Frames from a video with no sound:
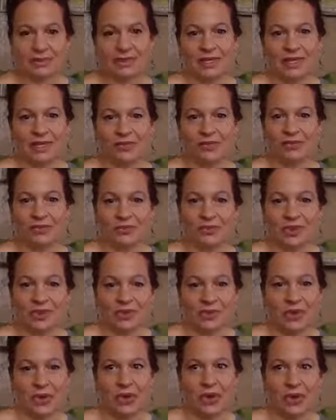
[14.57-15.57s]
Like, we
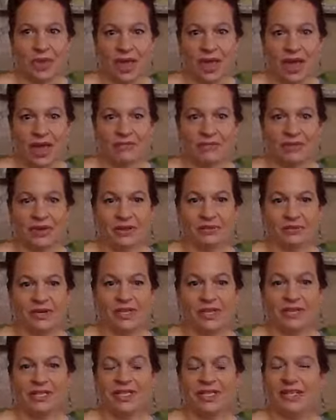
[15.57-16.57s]
don't all have them,
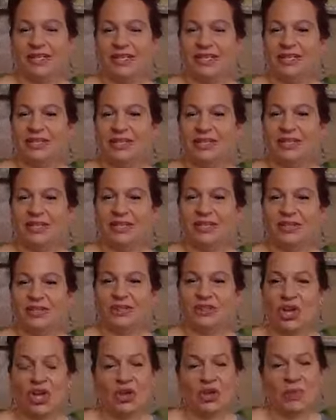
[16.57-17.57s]
right? So
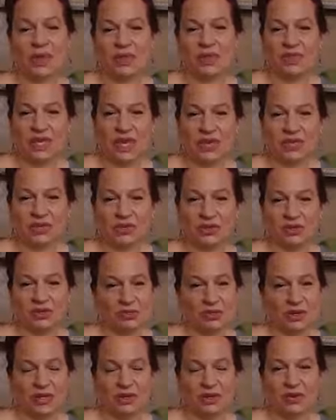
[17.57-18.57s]
let's talk about that a
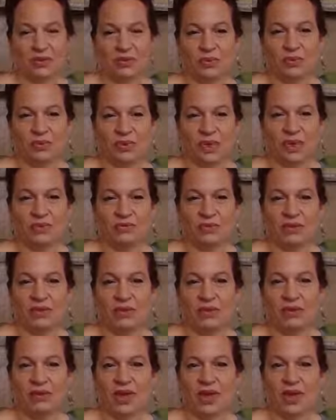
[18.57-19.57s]
little bit. One of
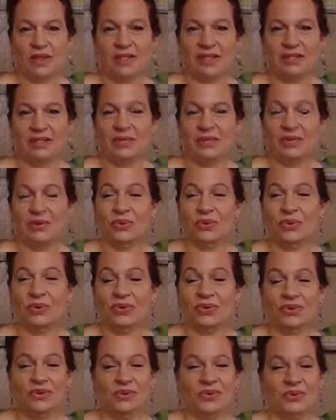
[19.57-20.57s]
you, I told
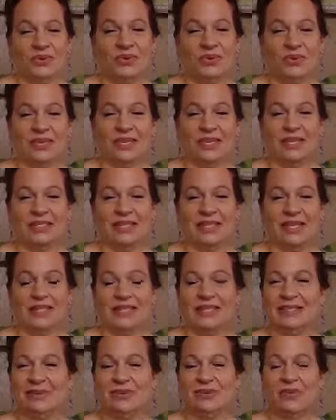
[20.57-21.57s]
you if you would
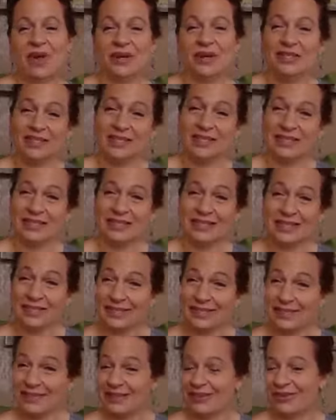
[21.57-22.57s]
send some questions
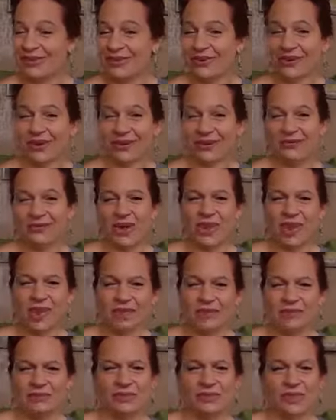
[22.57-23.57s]
in or if you
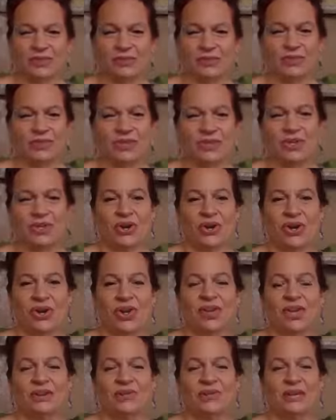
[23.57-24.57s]
had something that was on your
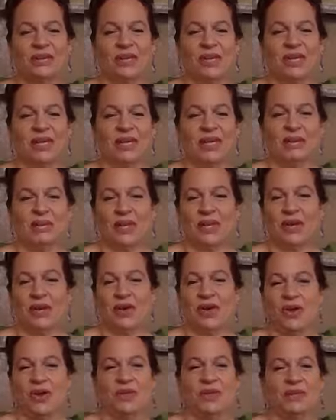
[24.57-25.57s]
heart, if you wanted to let me
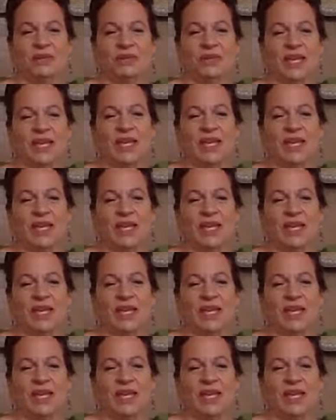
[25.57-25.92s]
know,